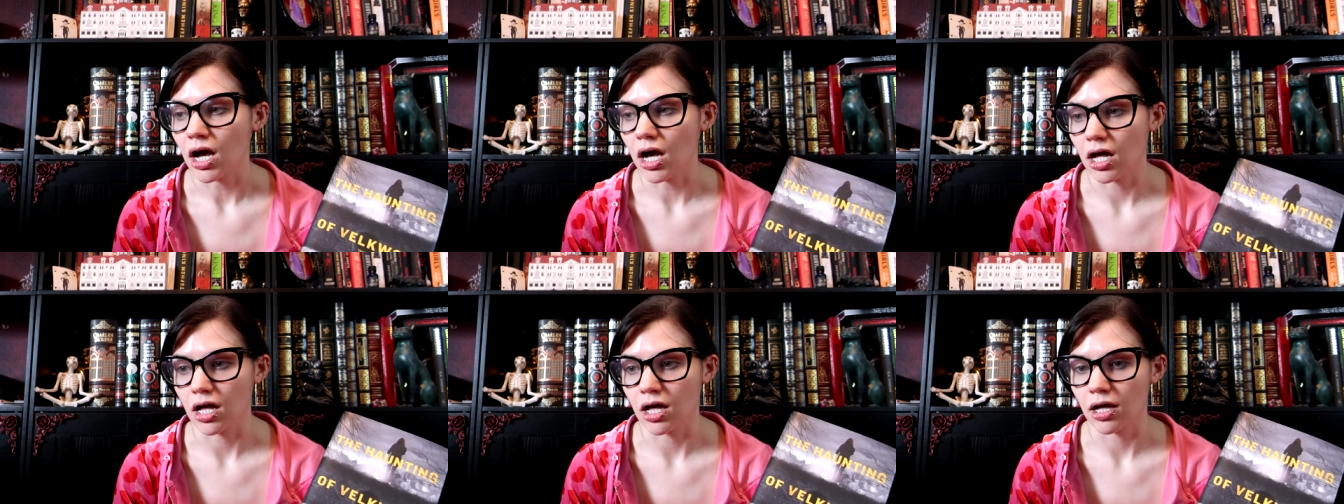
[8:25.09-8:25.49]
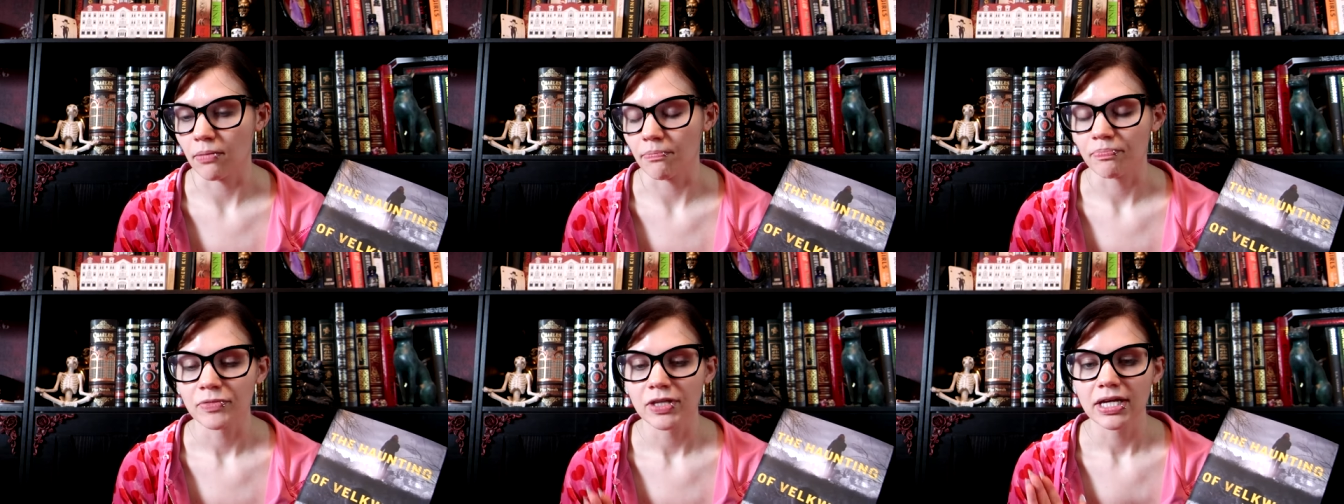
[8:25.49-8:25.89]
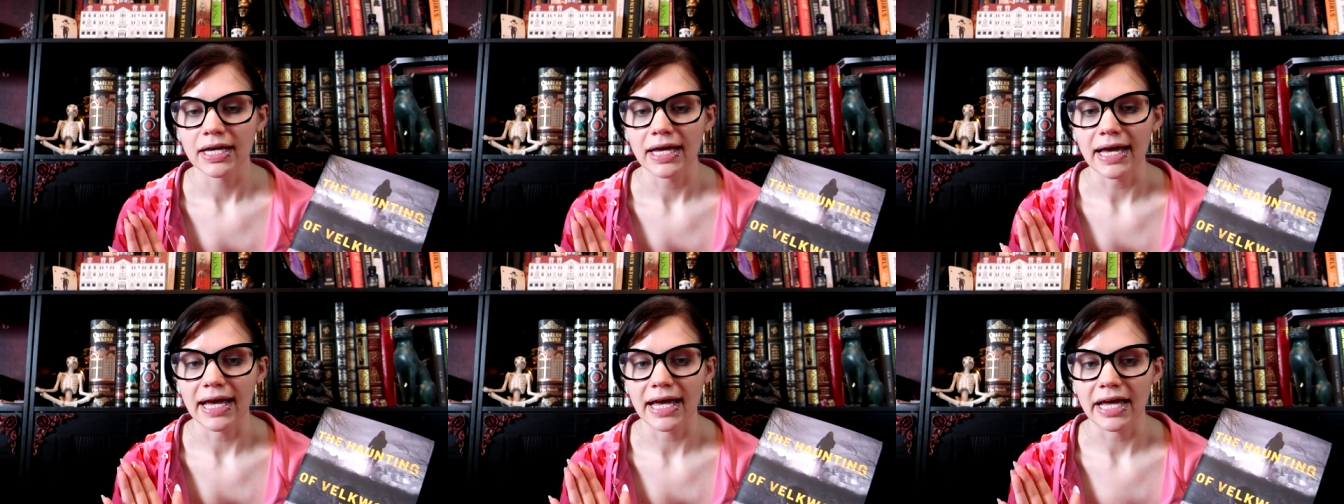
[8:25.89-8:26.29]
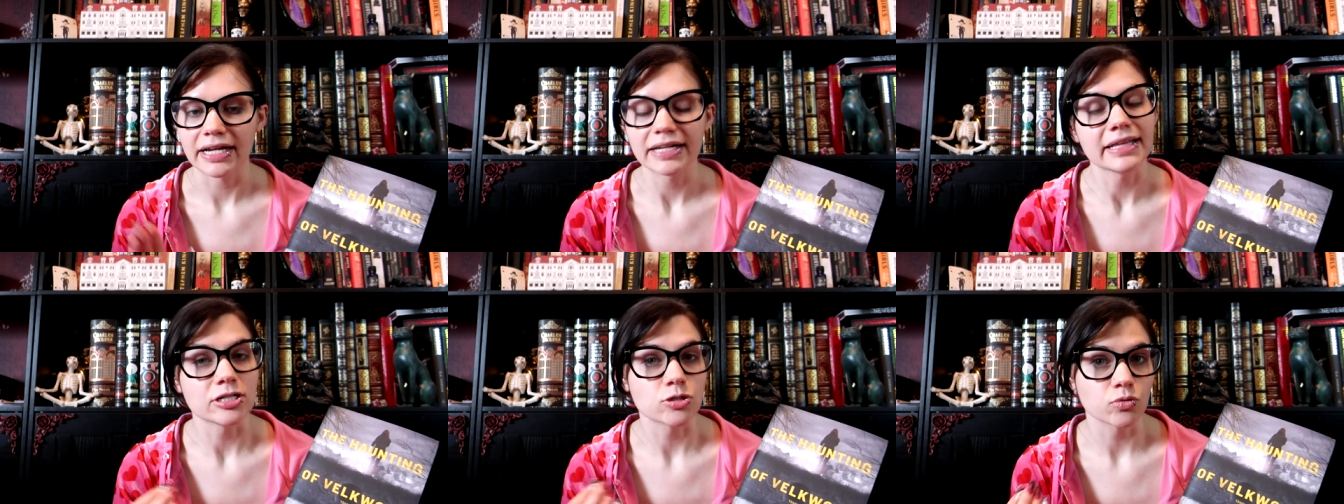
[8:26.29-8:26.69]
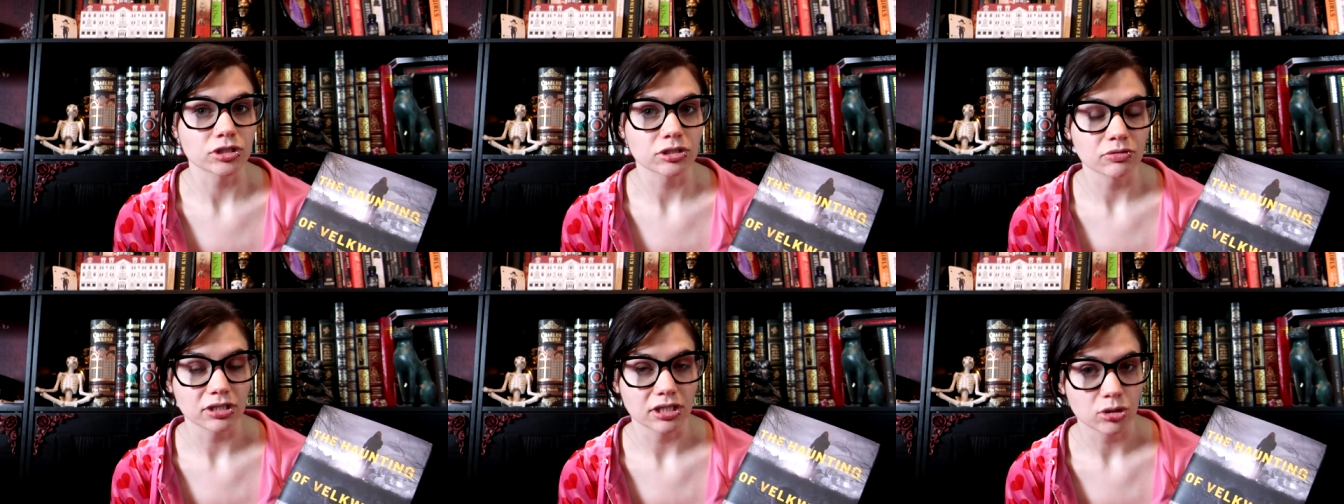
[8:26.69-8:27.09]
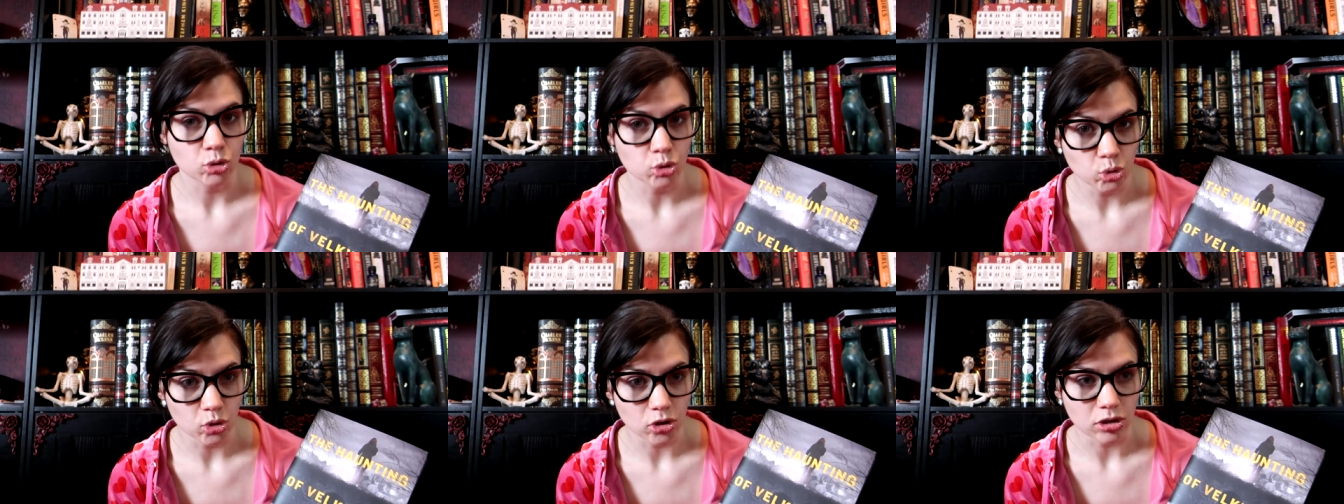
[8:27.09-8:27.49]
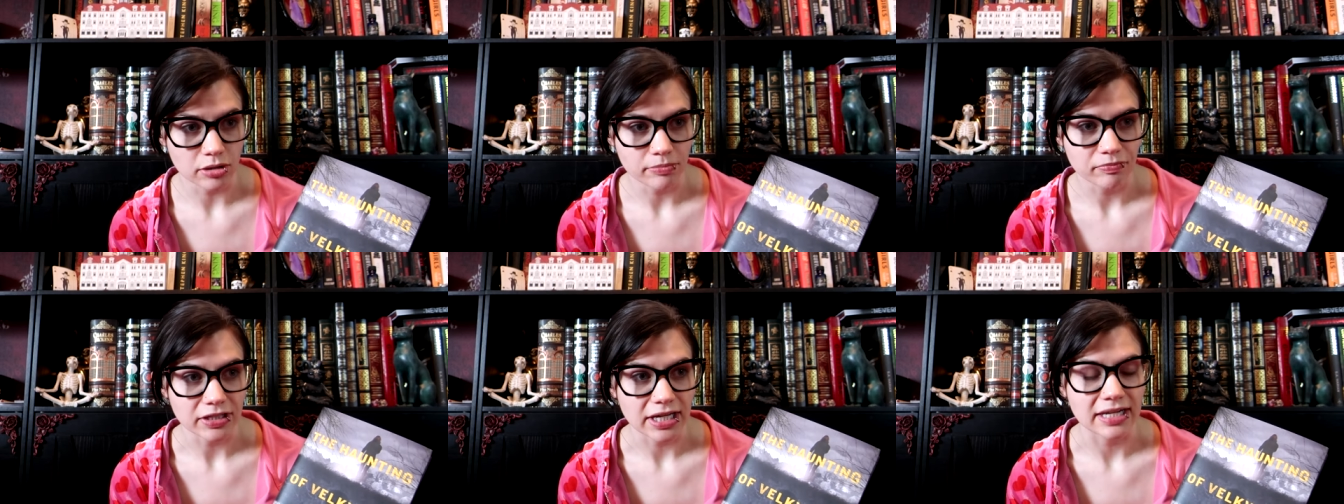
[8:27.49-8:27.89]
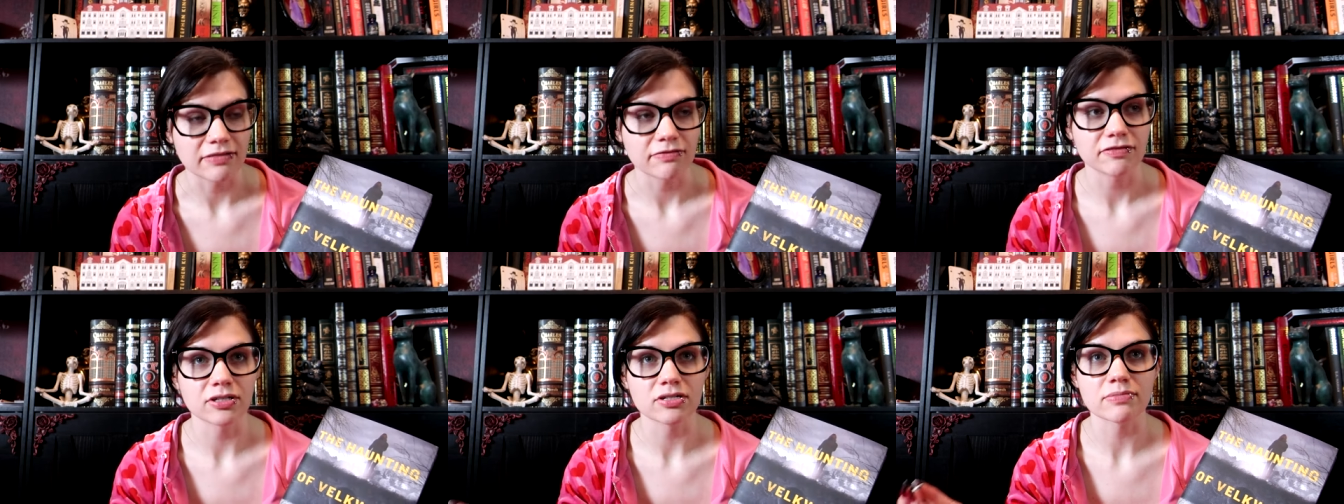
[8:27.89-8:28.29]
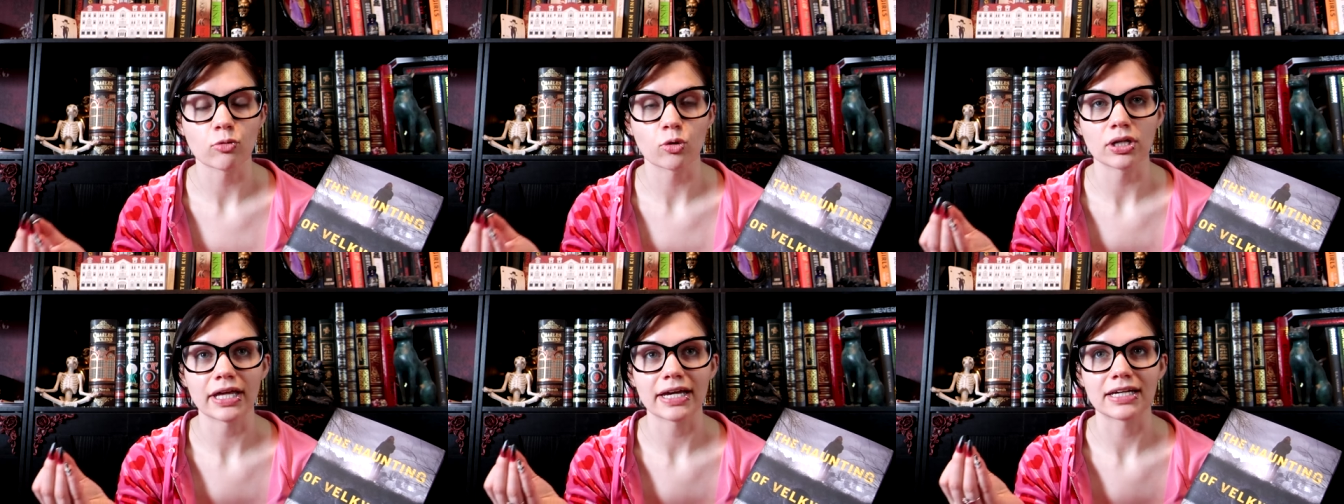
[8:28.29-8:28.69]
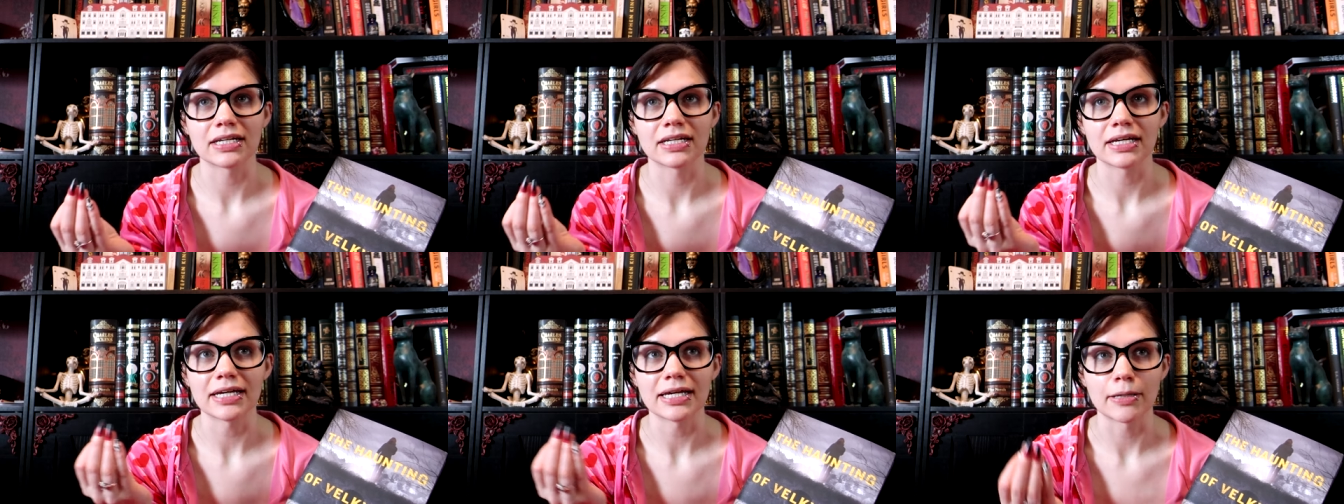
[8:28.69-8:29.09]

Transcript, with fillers: Um, and that's really really cool and it feels more like an